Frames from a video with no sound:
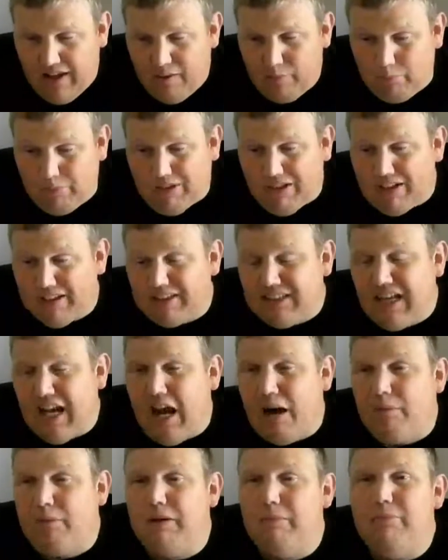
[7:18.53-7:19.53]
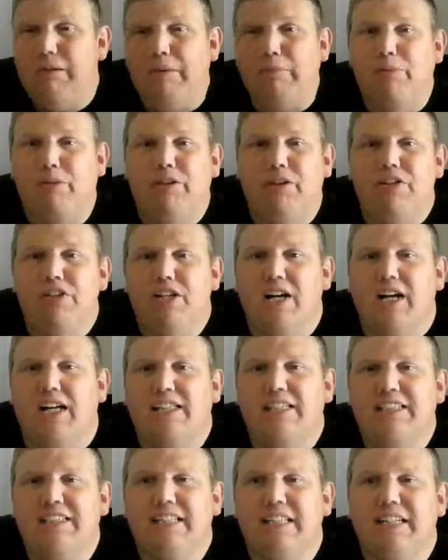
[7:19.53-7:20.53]
Plus, how many people on the
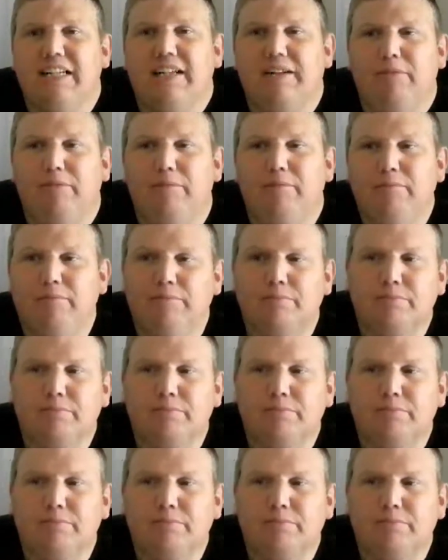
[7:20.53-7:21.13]
Giants team